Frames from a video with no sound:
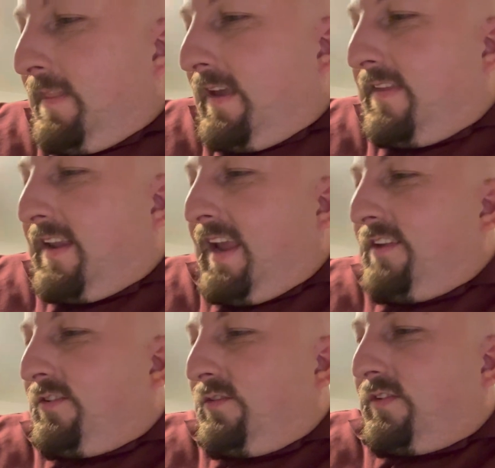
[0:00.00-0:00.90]
And then
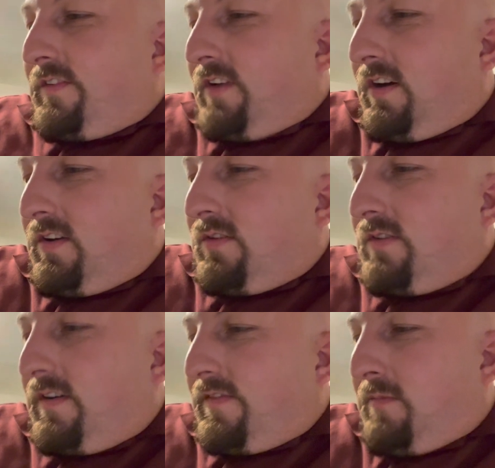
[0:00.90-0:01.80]
Jesus Luzardo
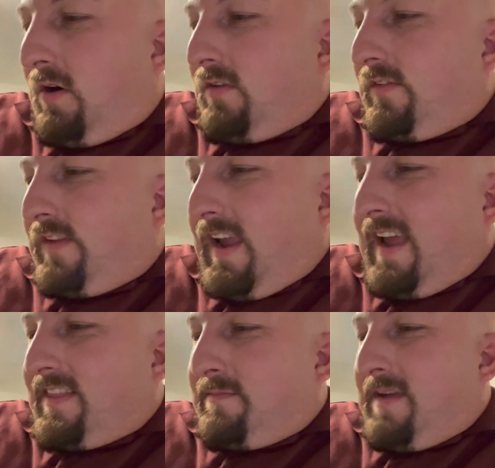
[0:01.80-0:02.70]
of the Marlins
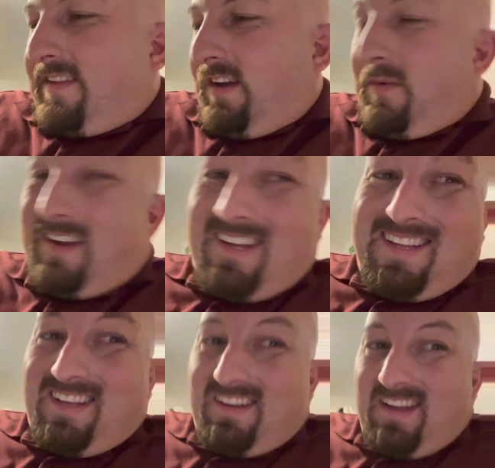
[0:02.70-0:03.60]
at the Mets. Are we going to get
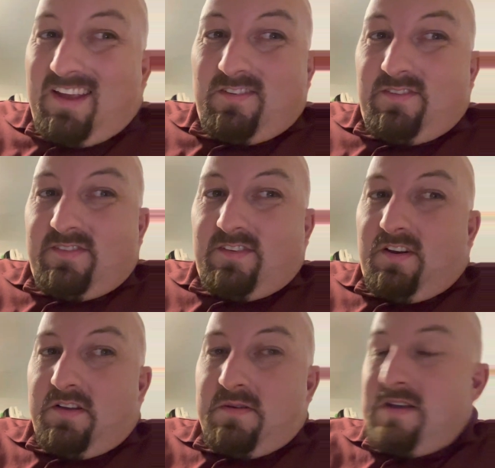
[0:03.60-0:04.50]
the good Jesus
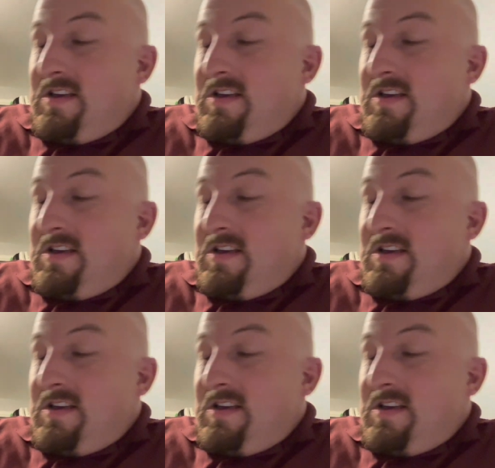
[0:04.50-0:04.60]
Luzardo?